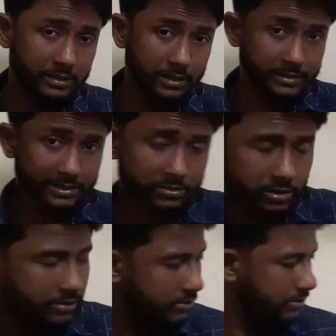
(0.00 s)
just
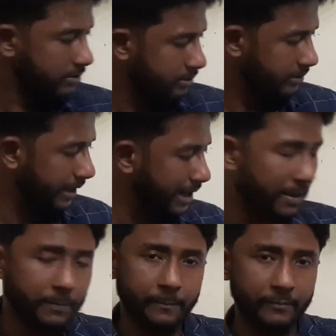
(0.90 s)
take a
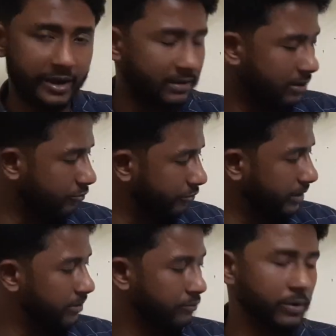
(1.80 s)
vector
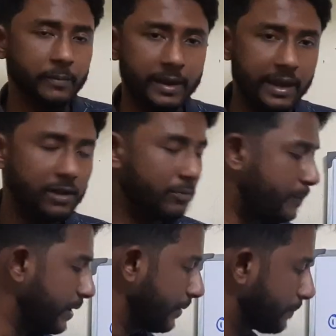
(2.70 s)
V from n of
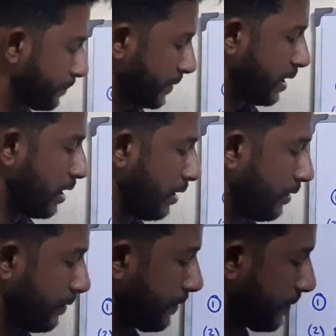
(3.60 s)
P.
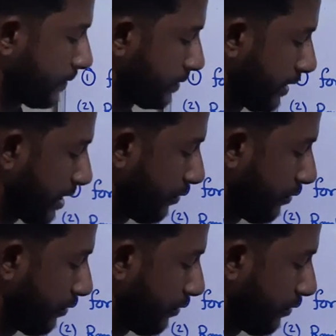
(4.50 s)
Take a